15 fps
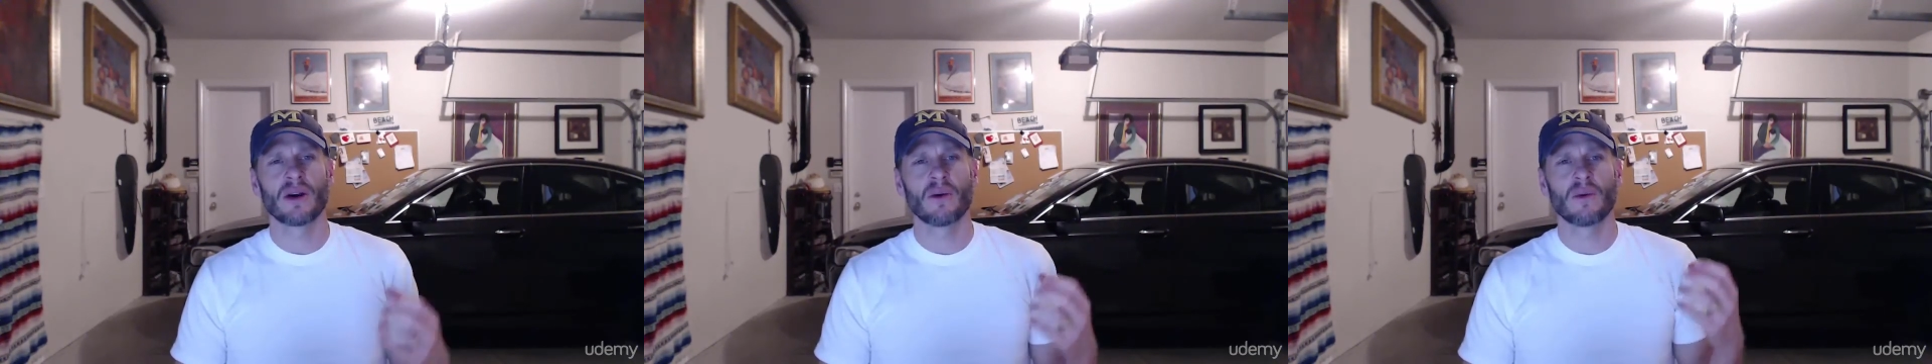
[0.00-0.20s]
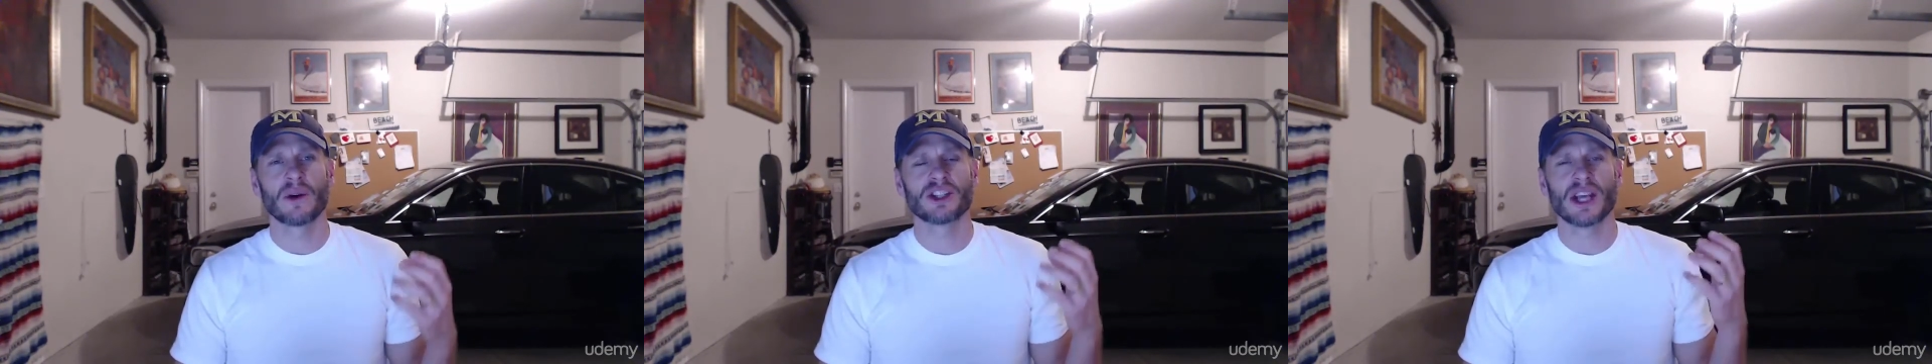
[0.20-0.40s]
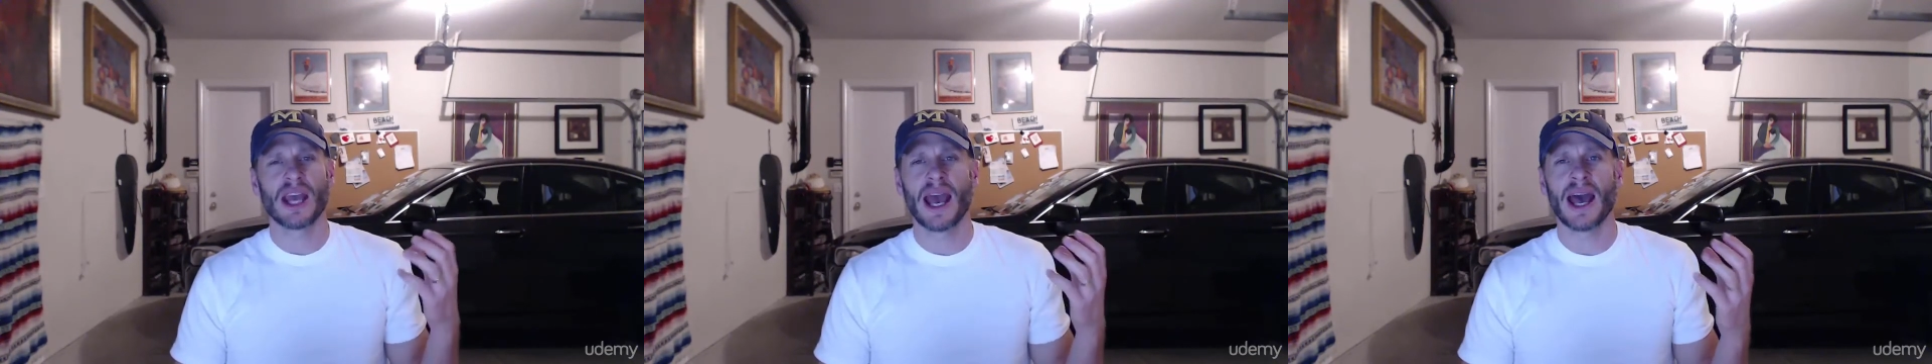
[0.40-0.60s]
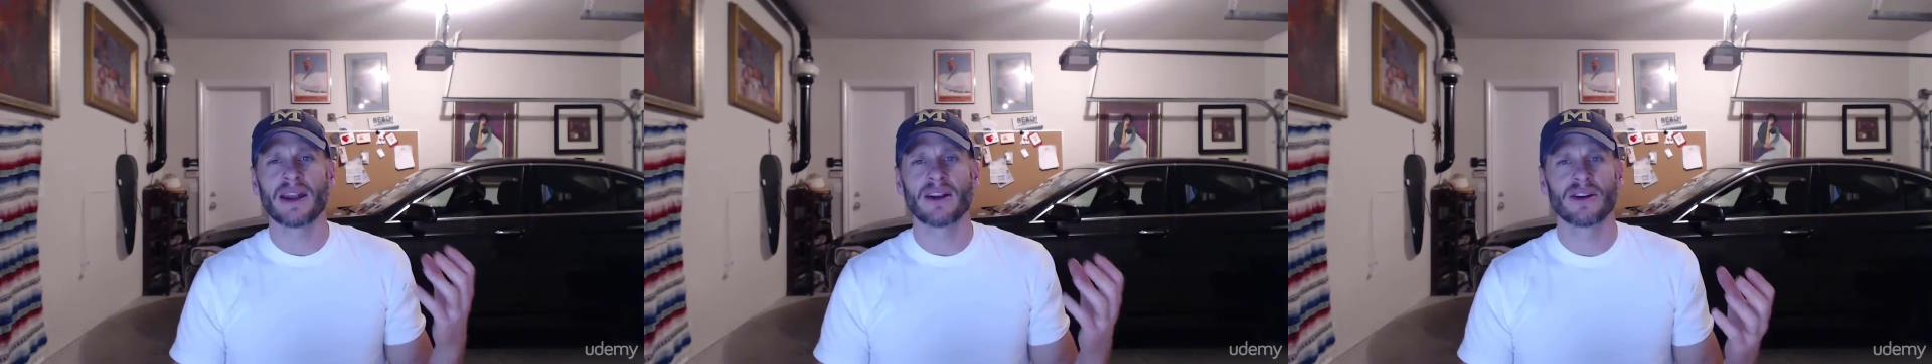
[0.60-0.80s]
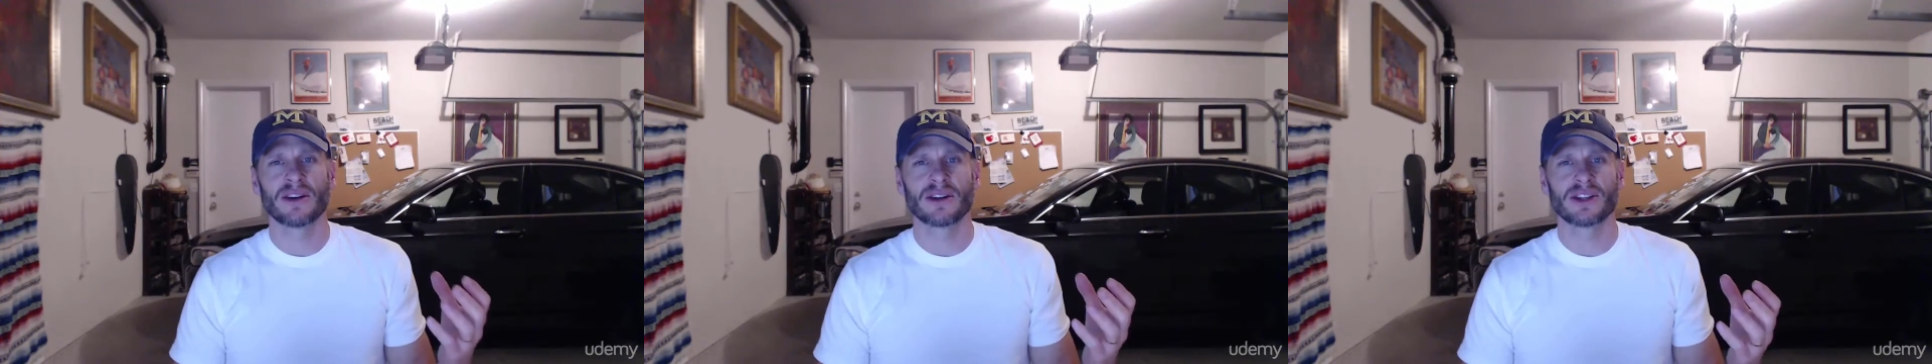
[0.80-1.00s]
which
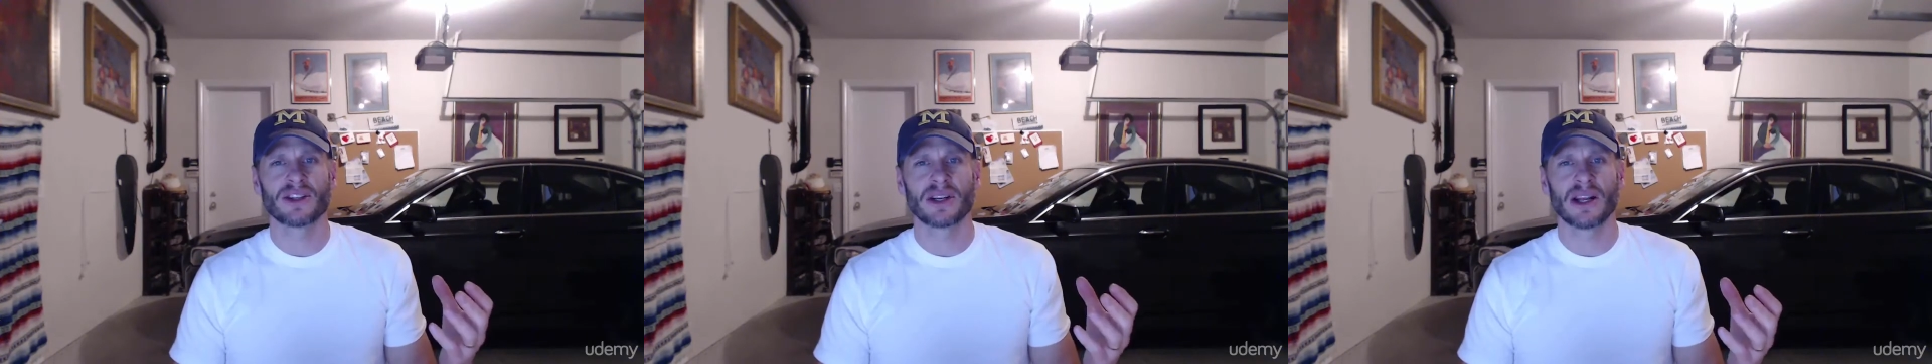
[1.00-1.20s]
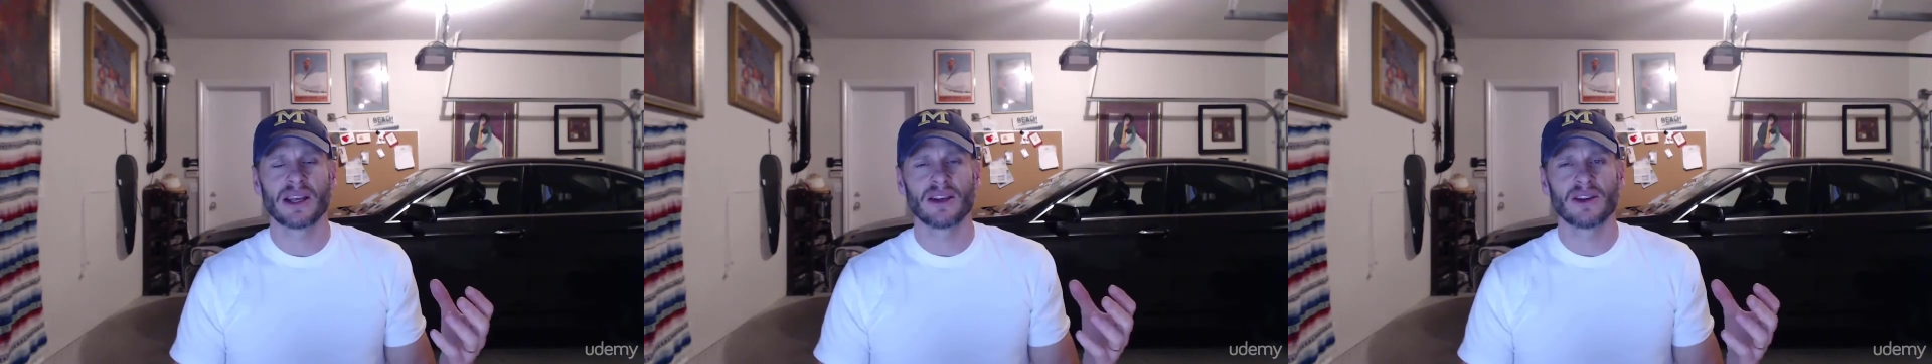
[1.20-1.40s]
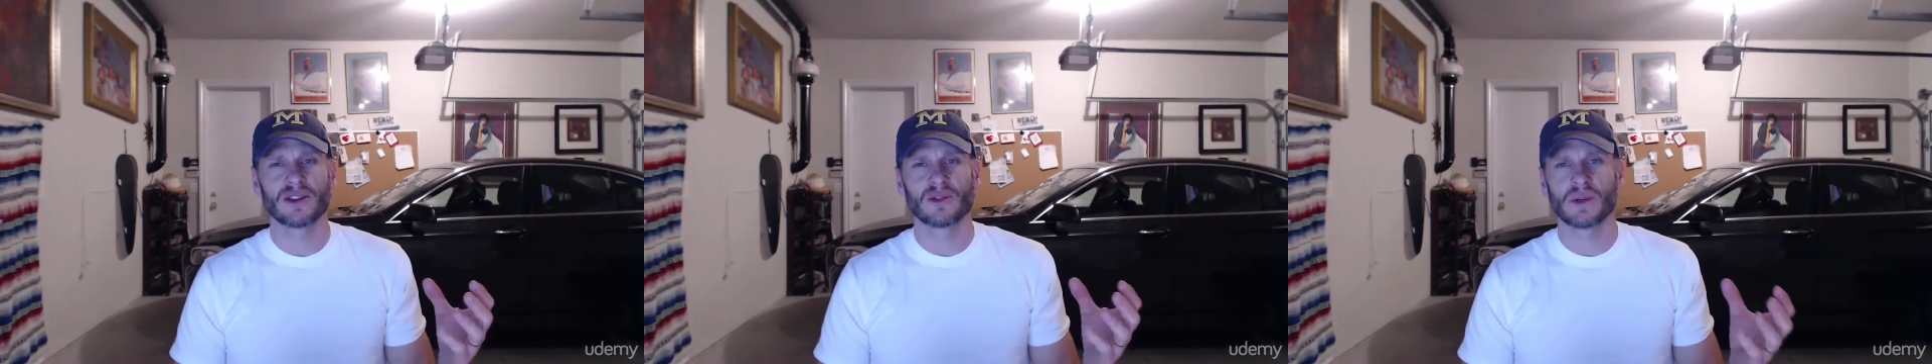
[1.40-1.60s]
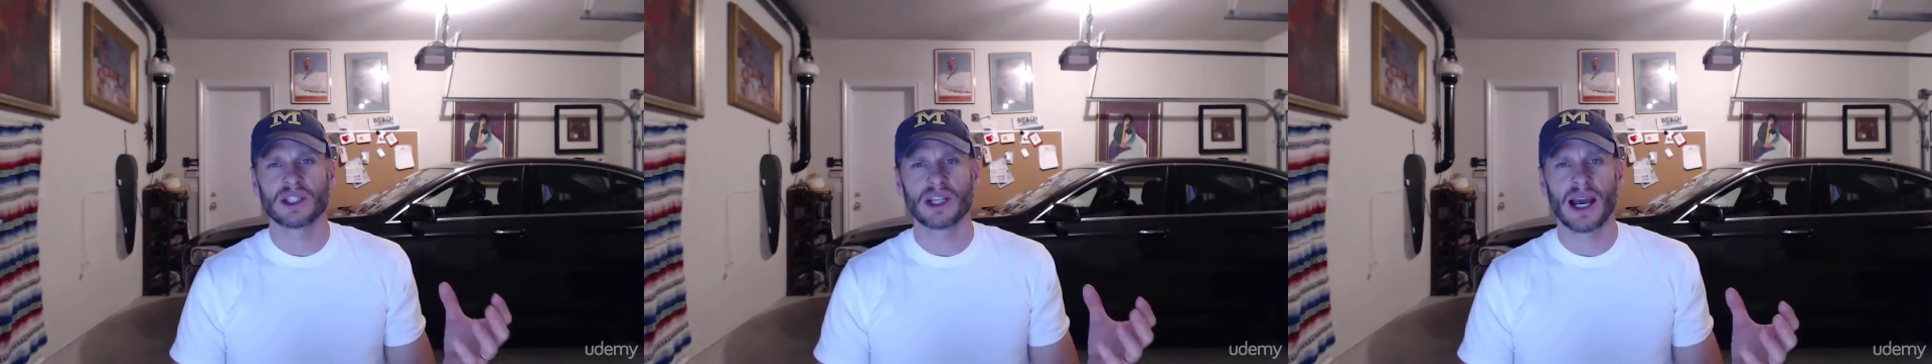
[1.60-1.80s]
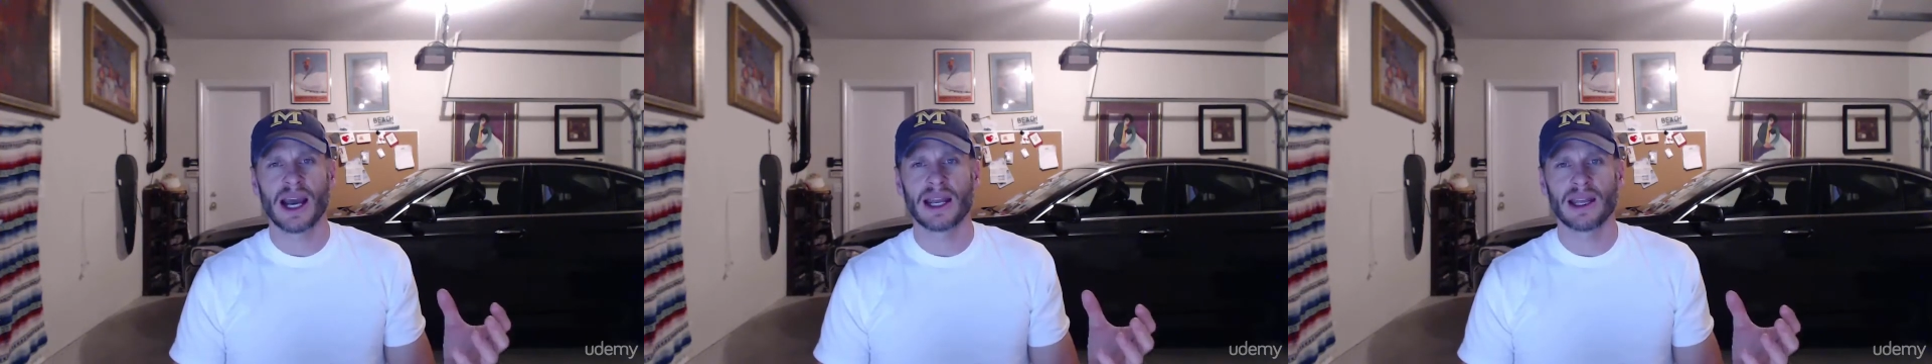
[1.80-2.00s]
editor should I use,
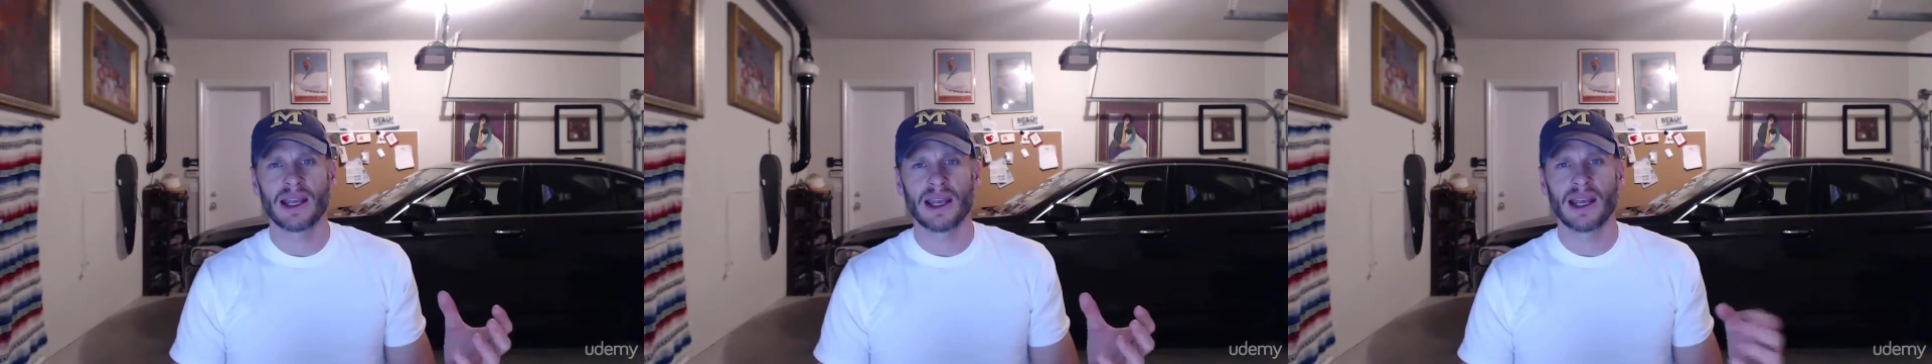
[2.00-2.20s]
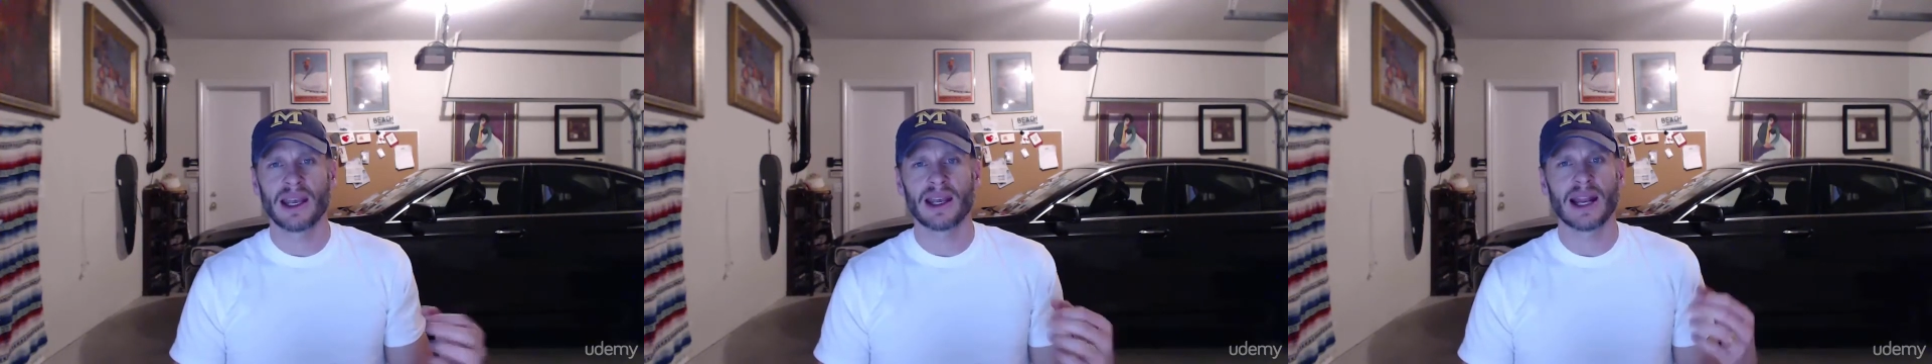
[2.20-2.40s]
which IDE,